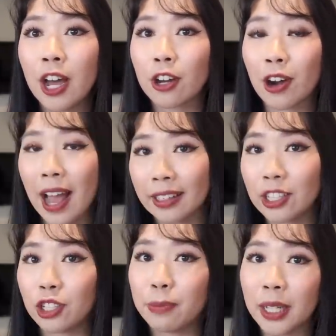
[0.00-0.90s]
your
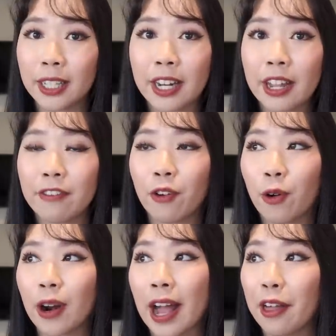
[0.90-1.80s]
eligibility
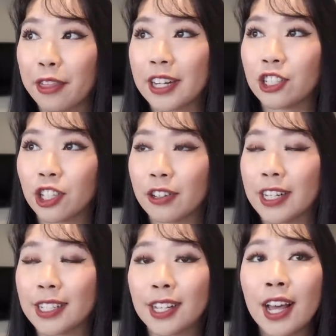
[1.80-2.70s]
for health
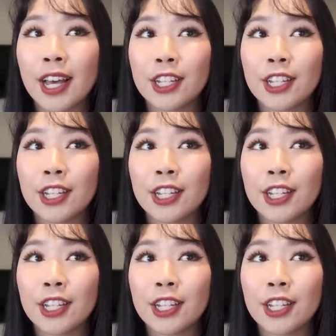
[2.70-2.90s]
insurance.